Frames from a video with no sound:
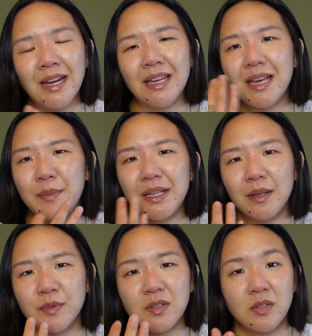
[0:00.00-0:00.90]
and that my
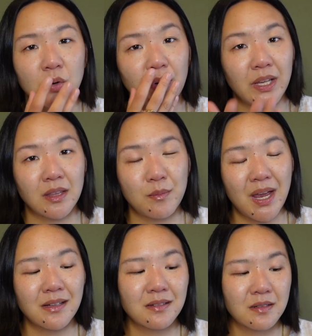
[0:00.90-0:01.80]
lips don't hit the
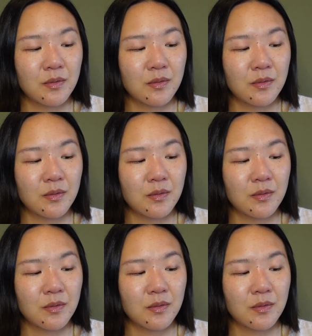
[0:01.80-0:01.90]
mask.